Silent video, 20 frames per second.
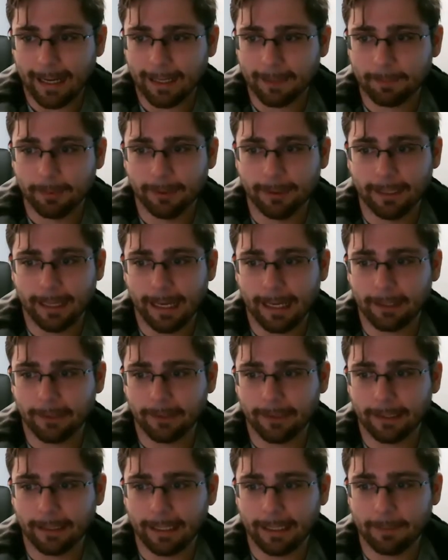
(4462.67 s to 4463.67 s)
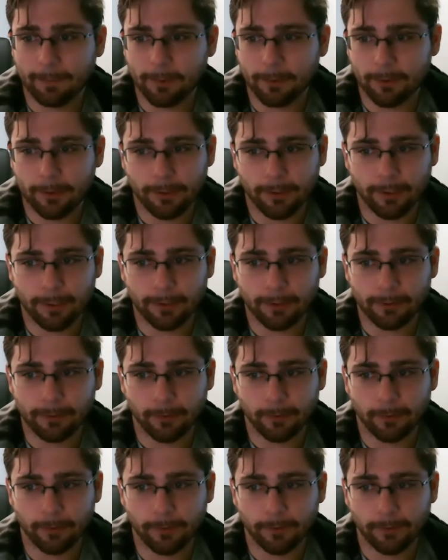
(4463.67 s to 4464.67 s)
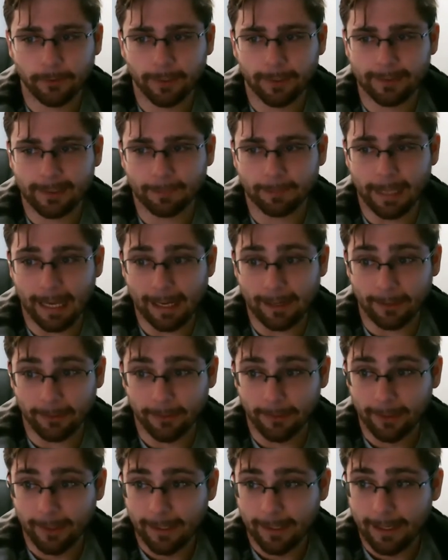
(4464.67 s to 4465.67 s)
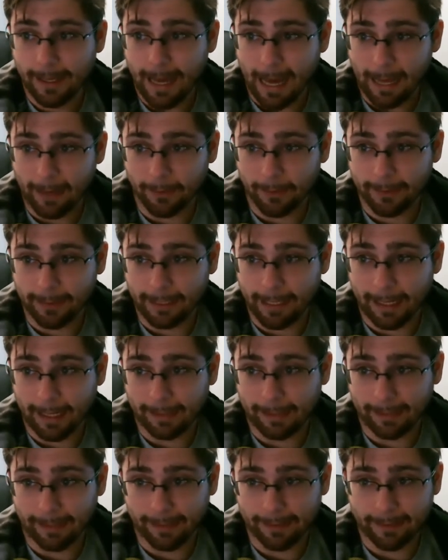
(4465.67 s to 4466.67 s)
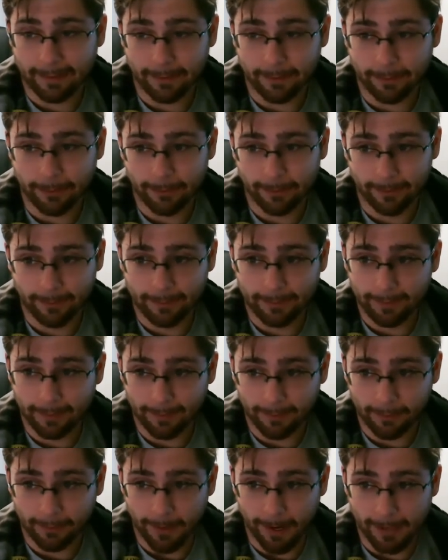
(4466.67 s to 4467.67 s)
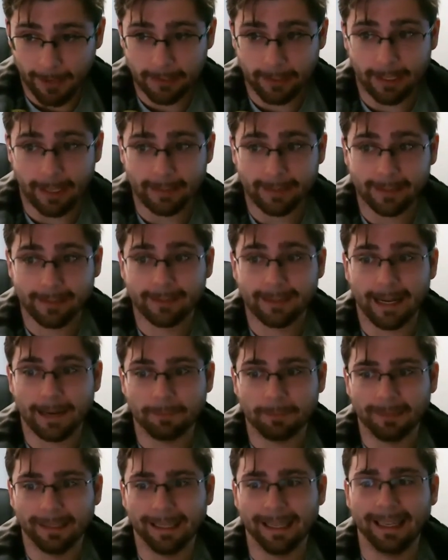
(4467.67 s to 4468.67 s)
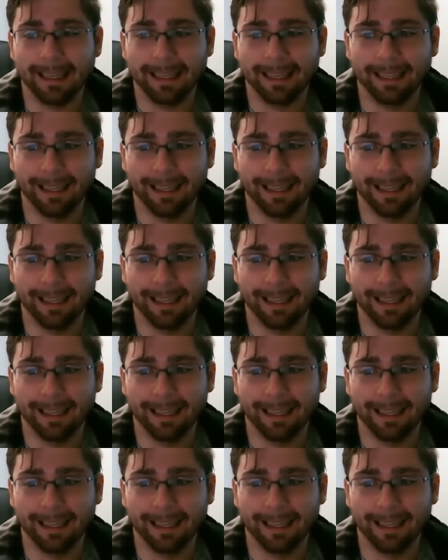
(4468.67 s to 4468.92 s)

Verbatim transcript: I get pretty angry at games with shitty controls. Mm-hmm. Except I don't. I don't think I link to aggression. I just stop playing.